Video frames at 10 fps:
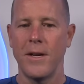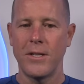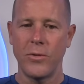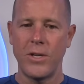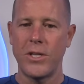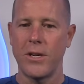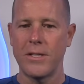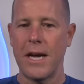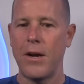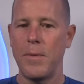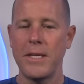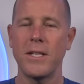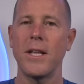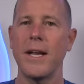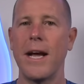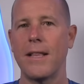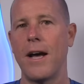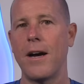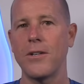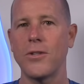And so he shares how he basically got the
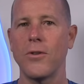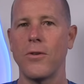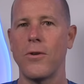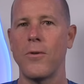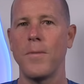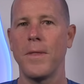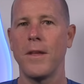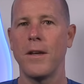hottest girl